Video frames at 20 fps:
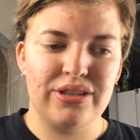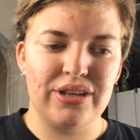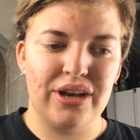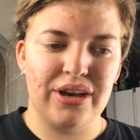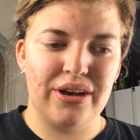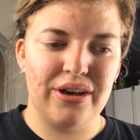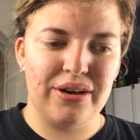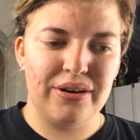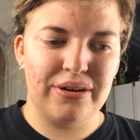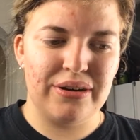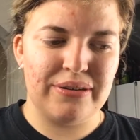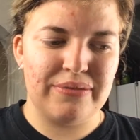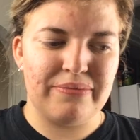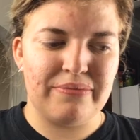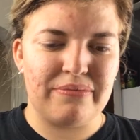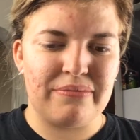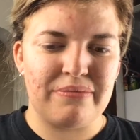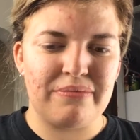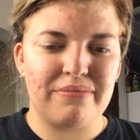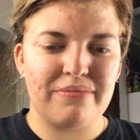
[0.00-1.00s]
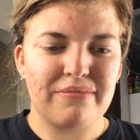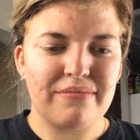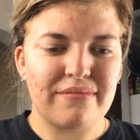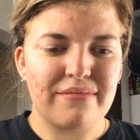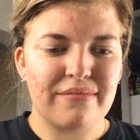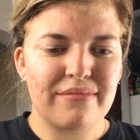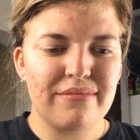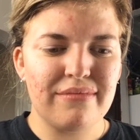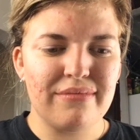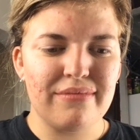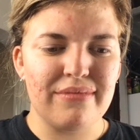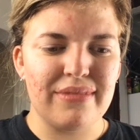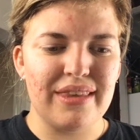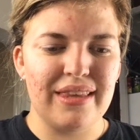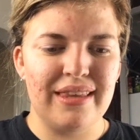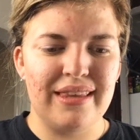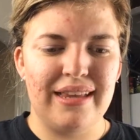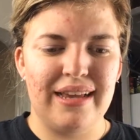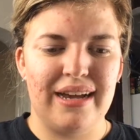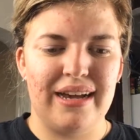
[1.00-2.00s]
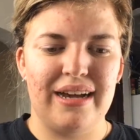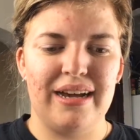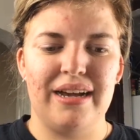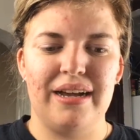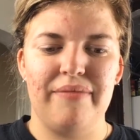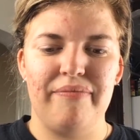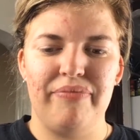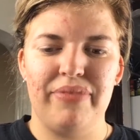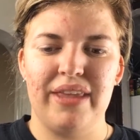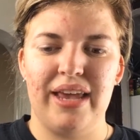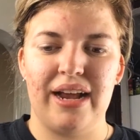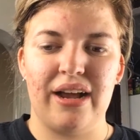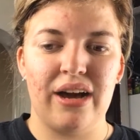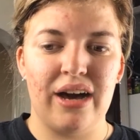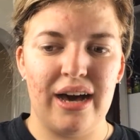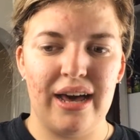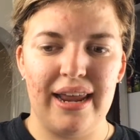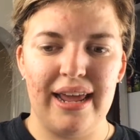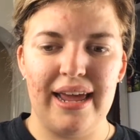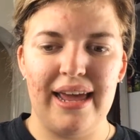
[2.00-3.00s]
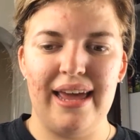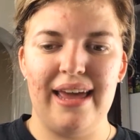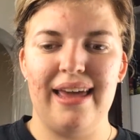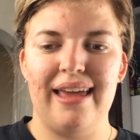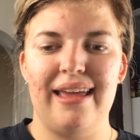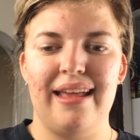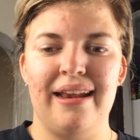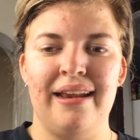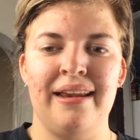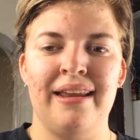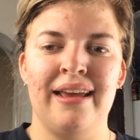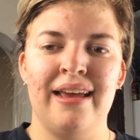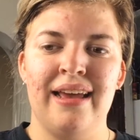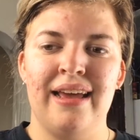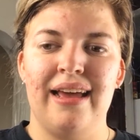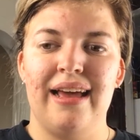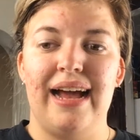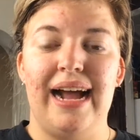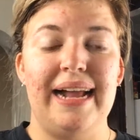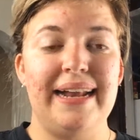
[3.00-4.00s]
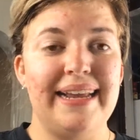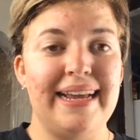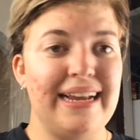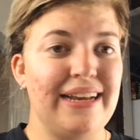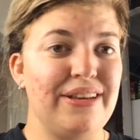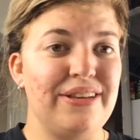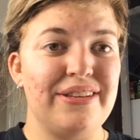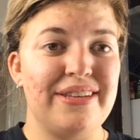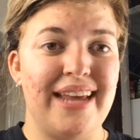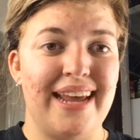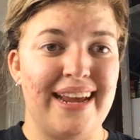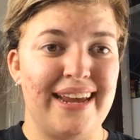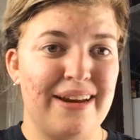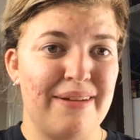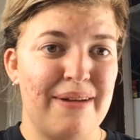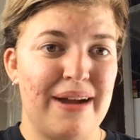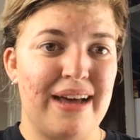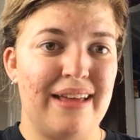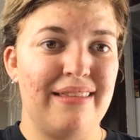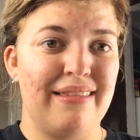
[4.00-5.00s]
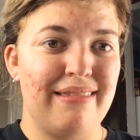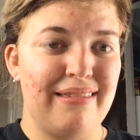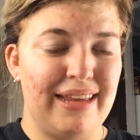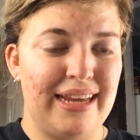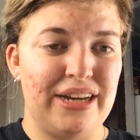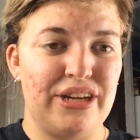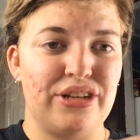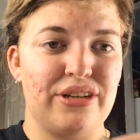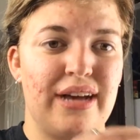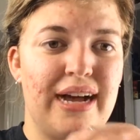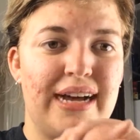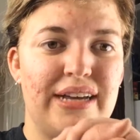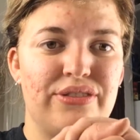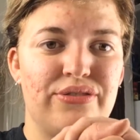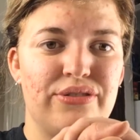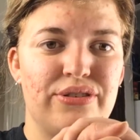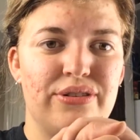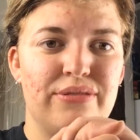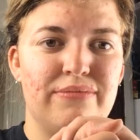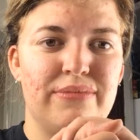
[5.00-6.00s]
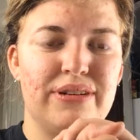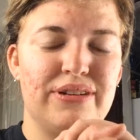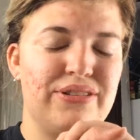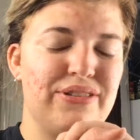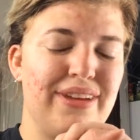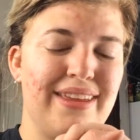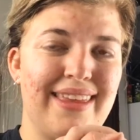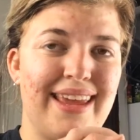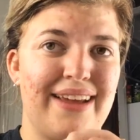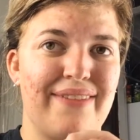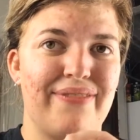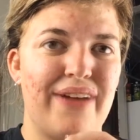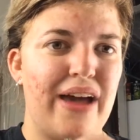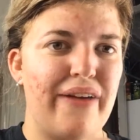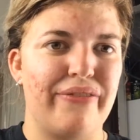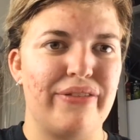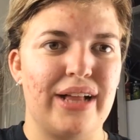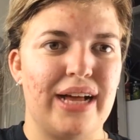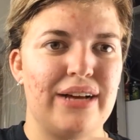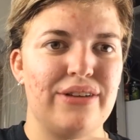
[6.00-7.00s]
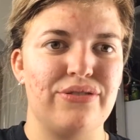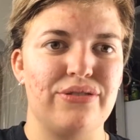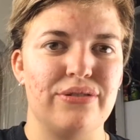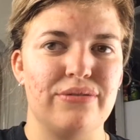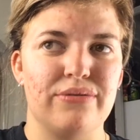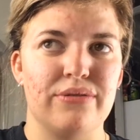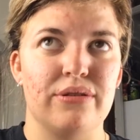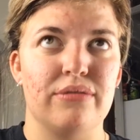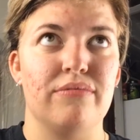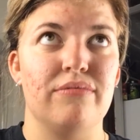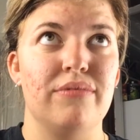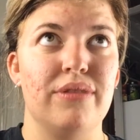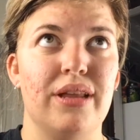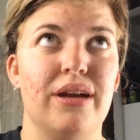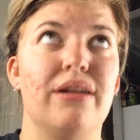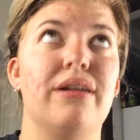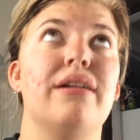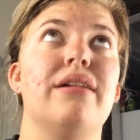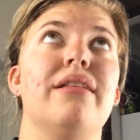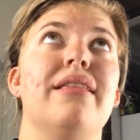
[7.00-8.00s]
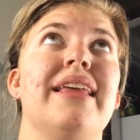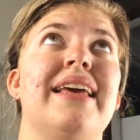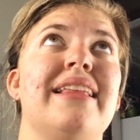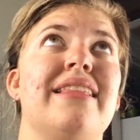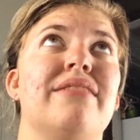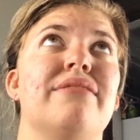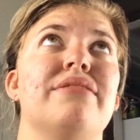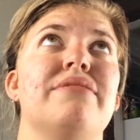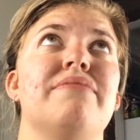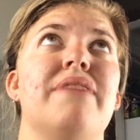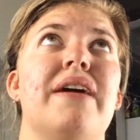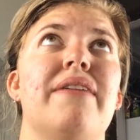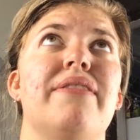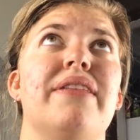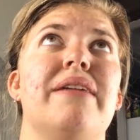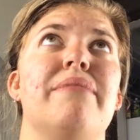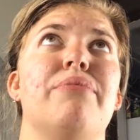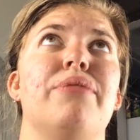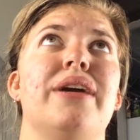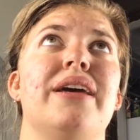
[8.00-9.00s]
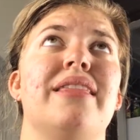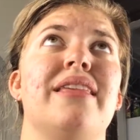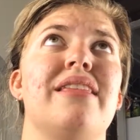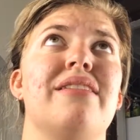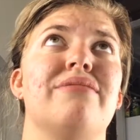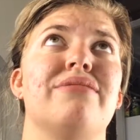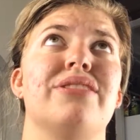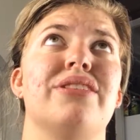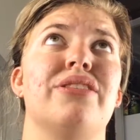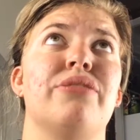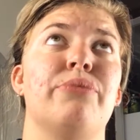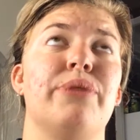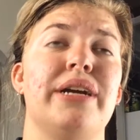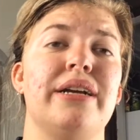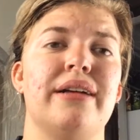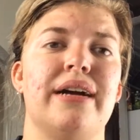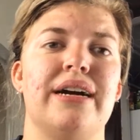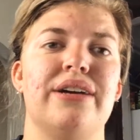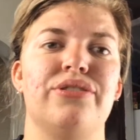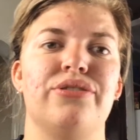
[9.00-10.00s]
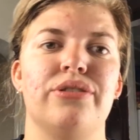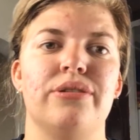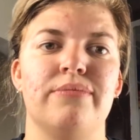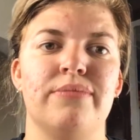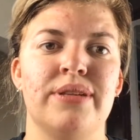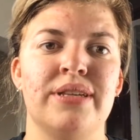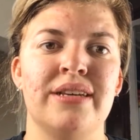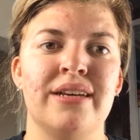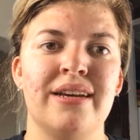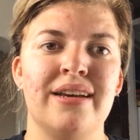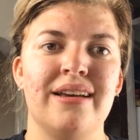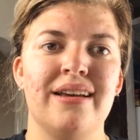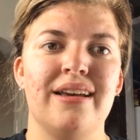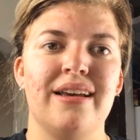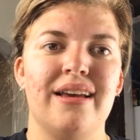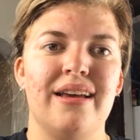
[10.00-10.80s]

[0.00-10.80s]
So, I caught it, and I did take it around each classroom. There's only like 5 classrooms, I think there was 5 at that point. I think there was 3 classrooms.